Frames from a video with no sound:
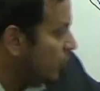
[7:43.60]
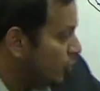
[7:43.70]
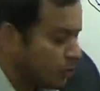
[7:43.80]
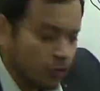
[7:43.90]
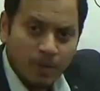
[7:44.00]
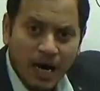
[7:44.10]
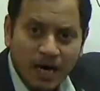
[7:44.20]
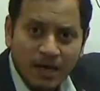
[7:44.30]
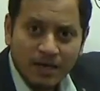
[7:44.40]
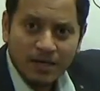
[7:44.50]
the Cuba,
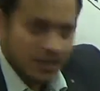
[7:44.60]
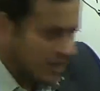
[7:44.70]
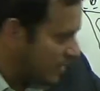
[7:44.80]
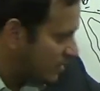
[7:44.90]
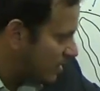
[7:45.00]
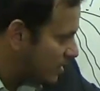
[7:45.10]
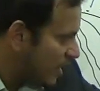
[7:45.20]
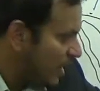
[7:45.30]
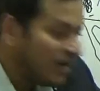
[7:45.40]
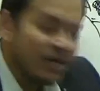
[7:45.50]
that is, this
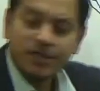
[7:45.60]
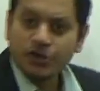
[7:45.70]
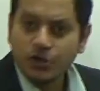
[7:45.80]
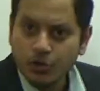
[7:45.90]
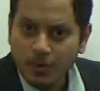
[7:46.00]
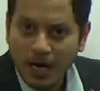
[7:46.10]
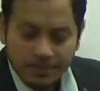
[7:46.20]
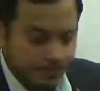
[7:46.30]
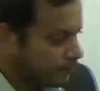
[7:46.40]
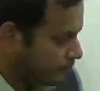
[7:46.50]
island is Cuba.
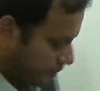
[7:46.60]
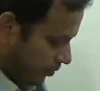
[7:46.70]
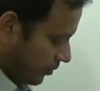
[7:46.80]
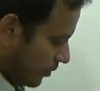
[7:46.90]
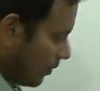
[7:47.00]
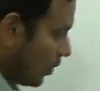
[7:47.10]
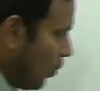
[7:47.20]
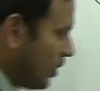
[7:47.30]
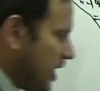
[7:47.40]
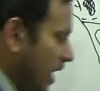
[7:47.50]

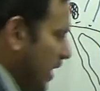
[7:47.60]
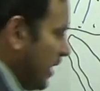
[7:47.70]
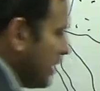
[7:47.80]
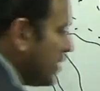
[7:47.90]
Which island?